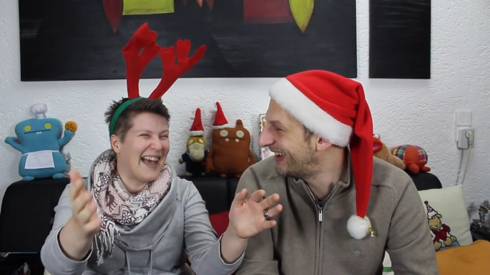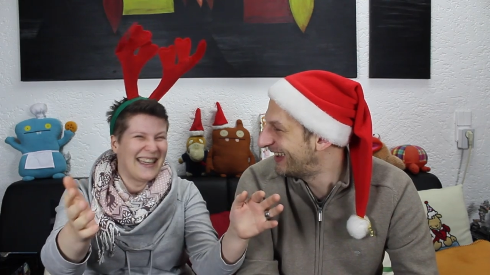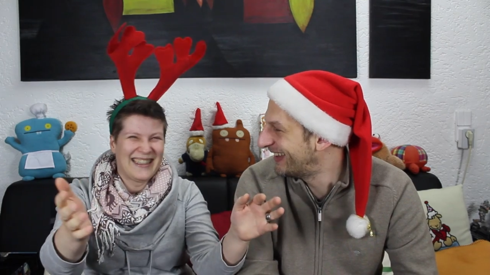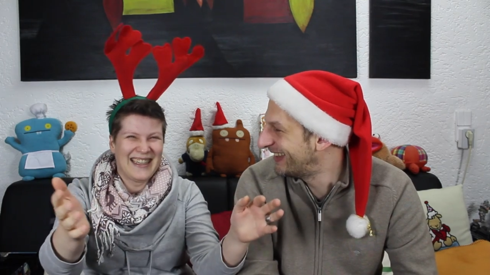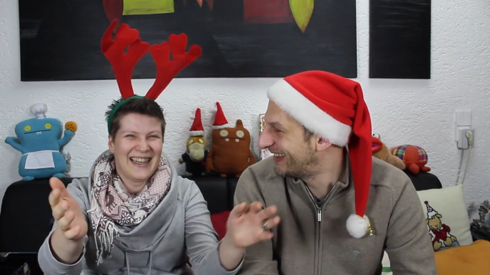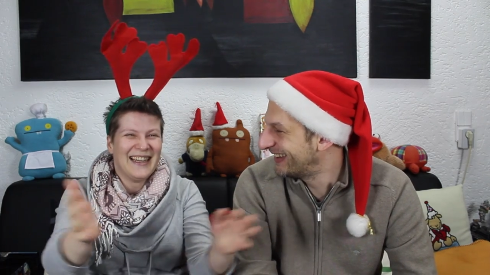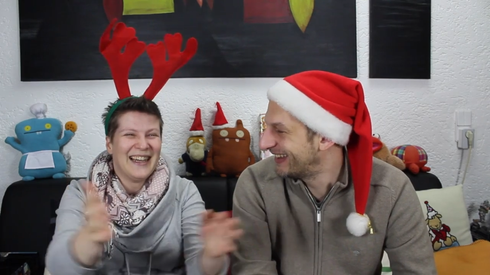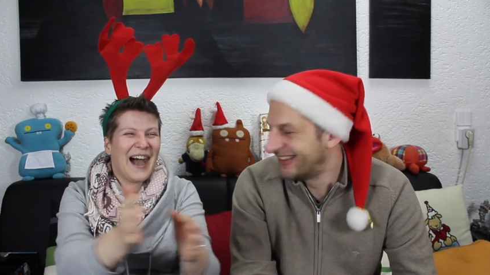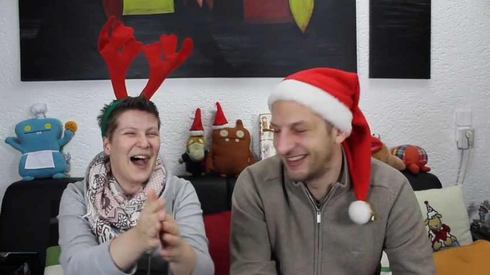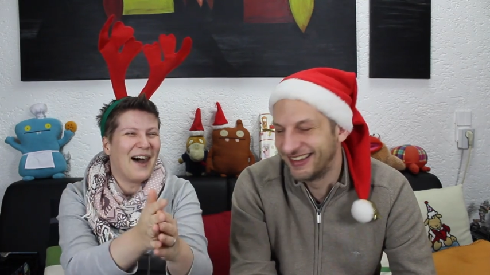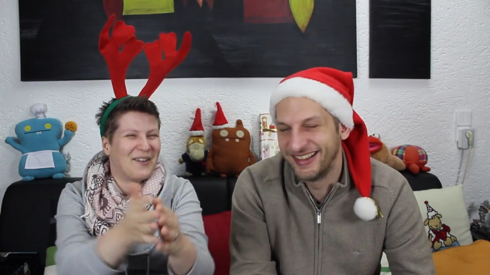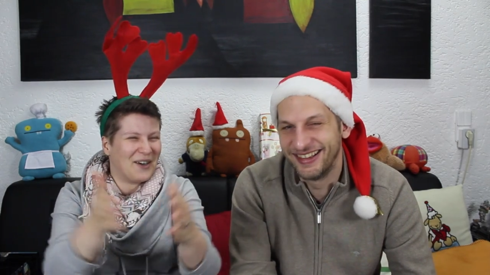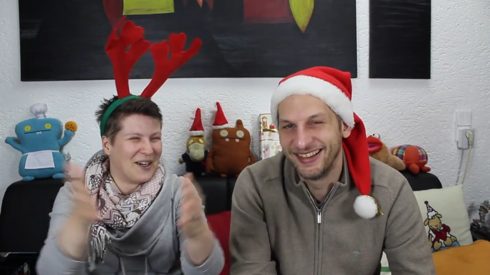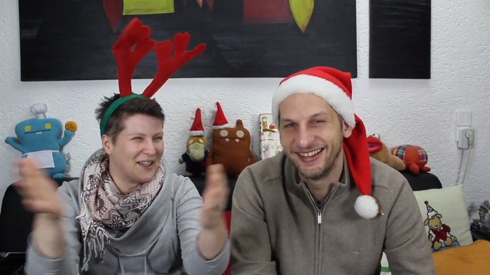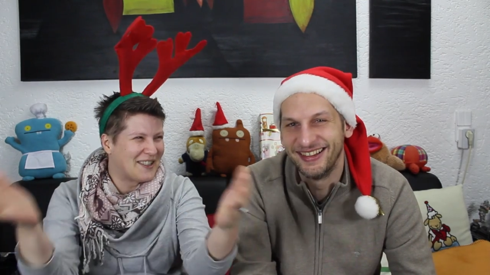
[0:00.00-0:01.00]
Speaker 1: yet.
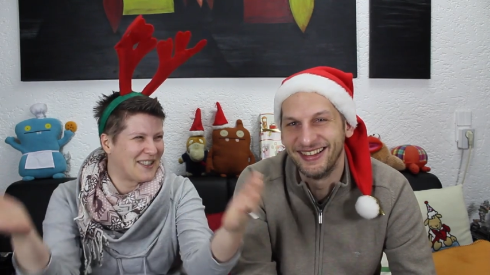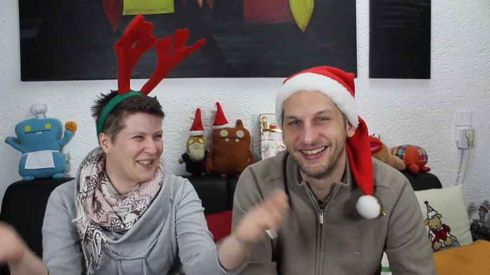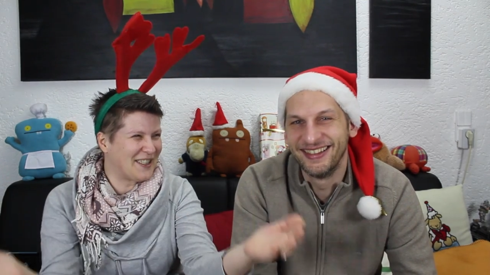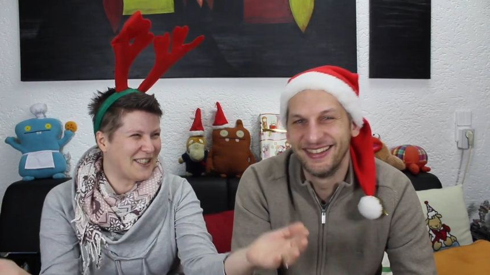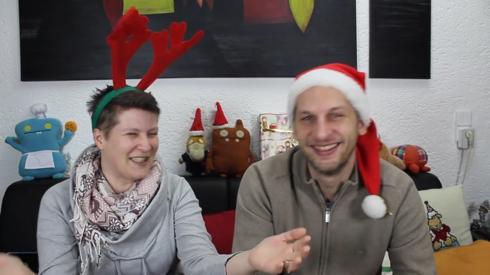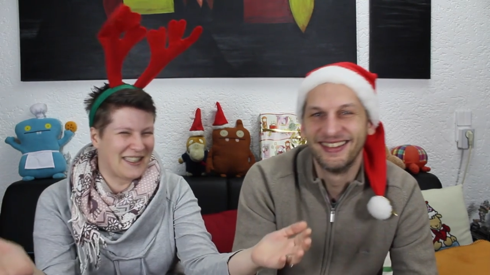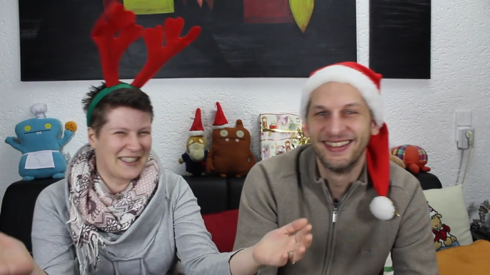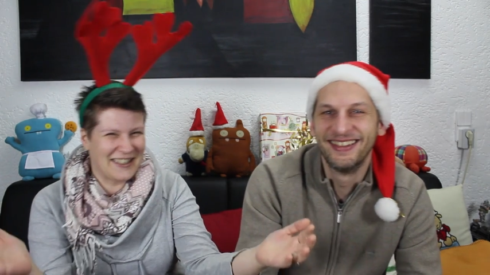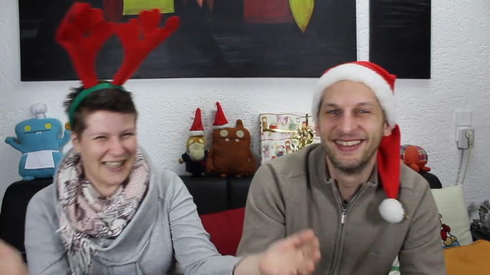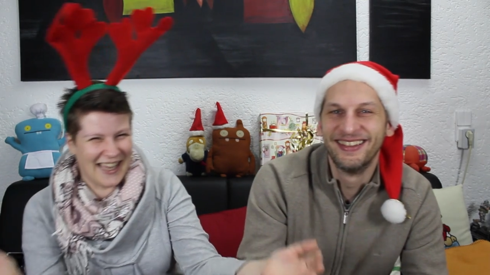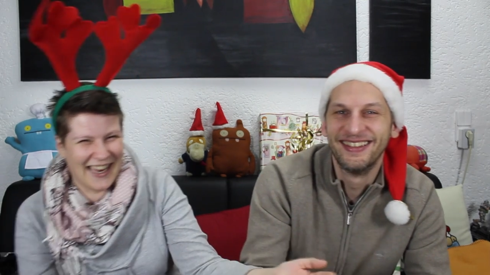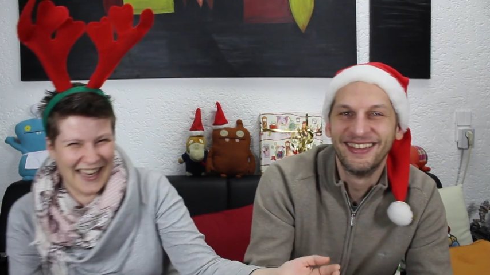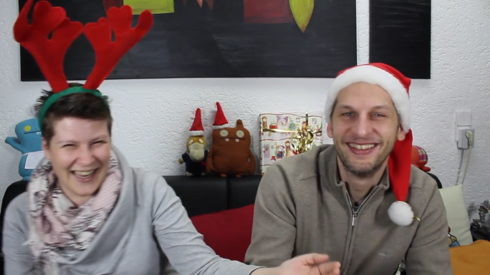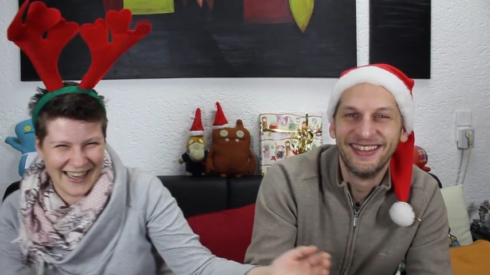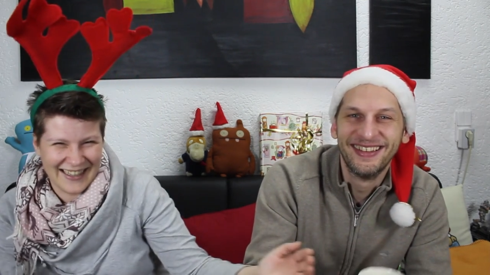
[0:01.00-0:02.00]
I was just
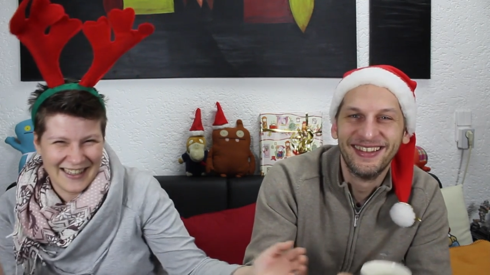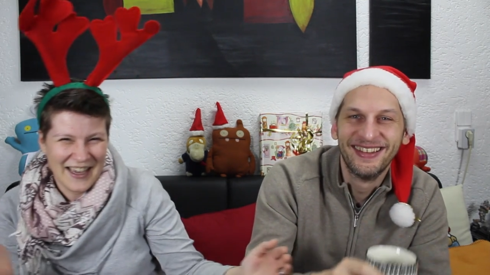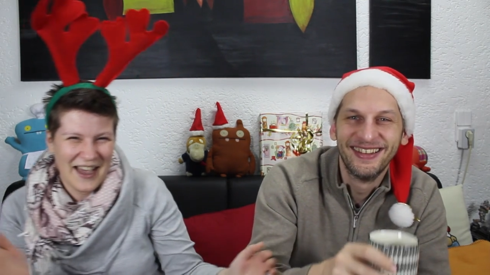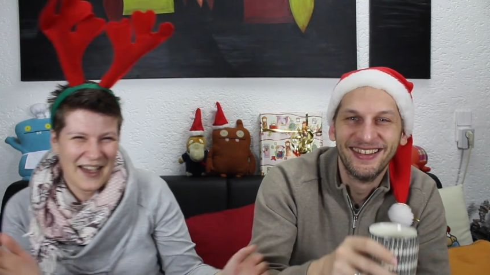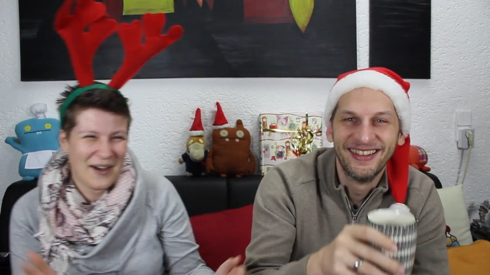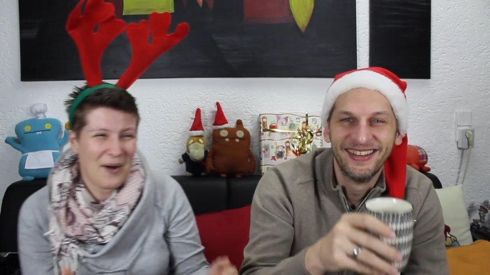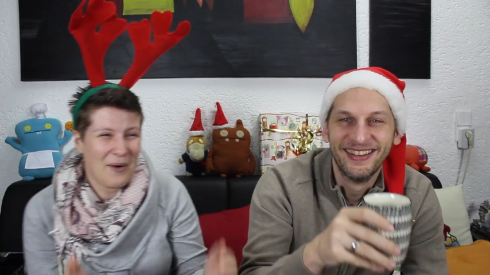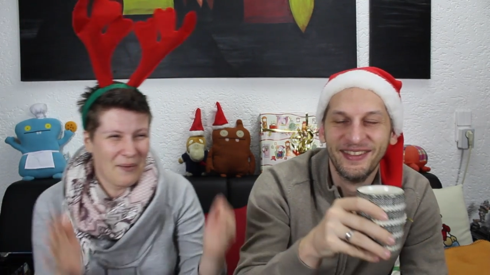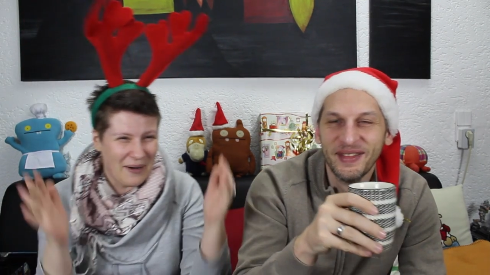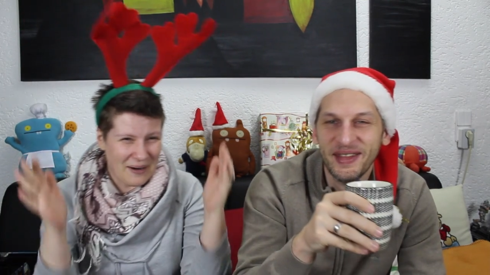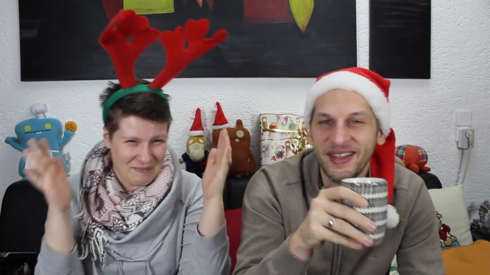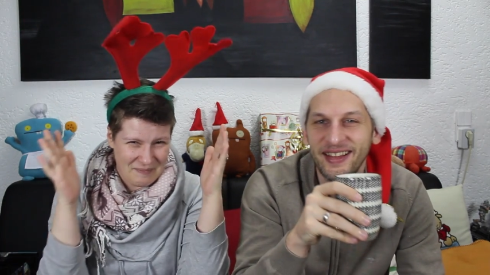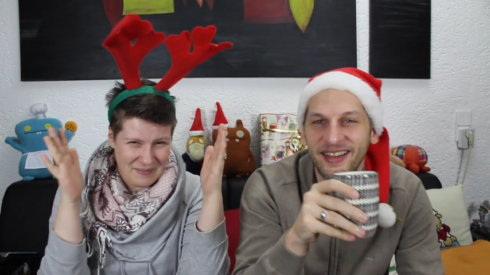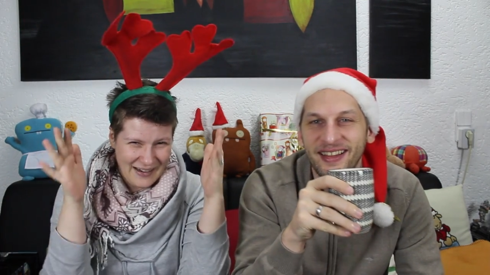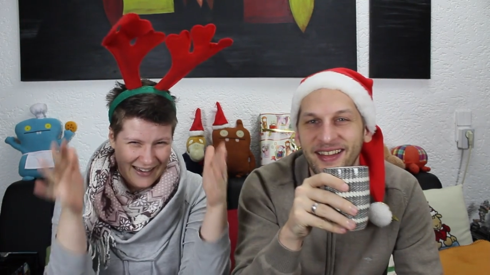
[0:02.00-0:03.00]
saying
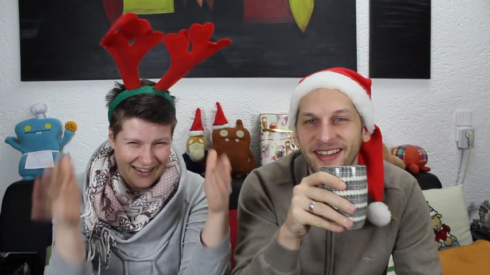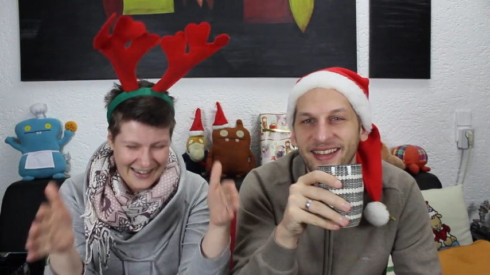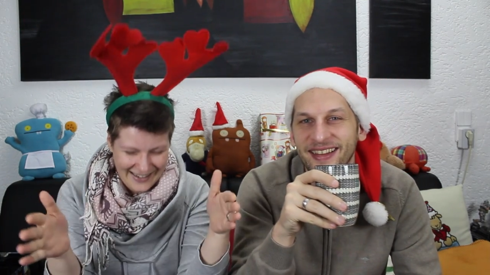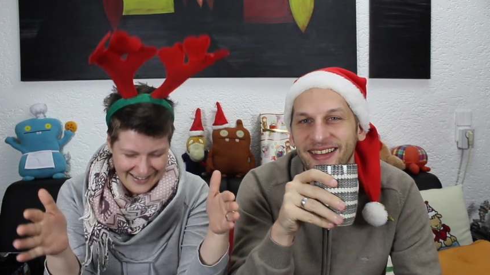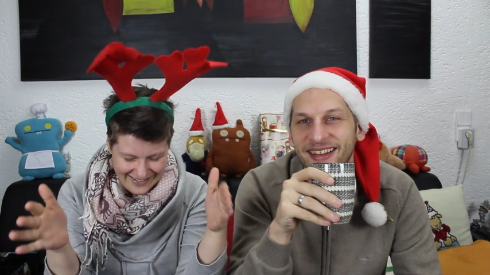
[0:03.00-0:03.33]
what